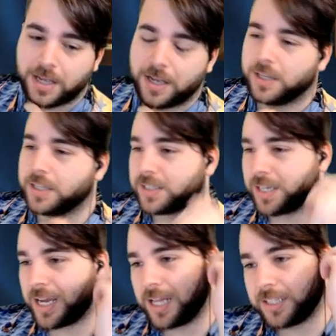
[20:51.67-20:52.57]

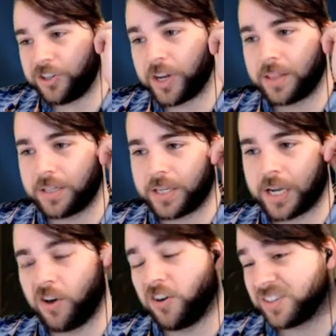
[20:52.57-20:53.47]
Let's check out the
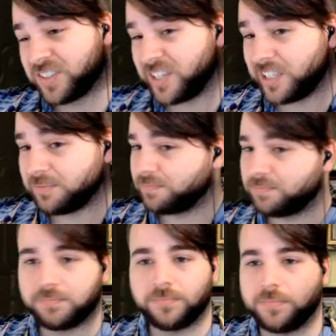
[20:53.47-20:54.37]
deck. Honestly,
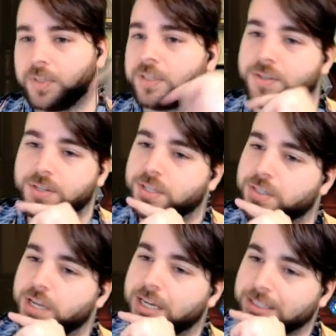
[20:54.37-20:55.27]

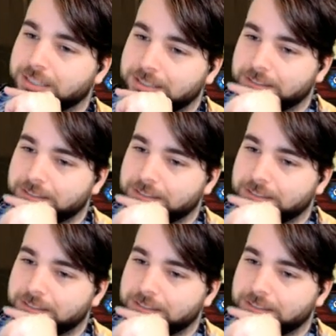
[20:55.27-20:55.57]
this deck,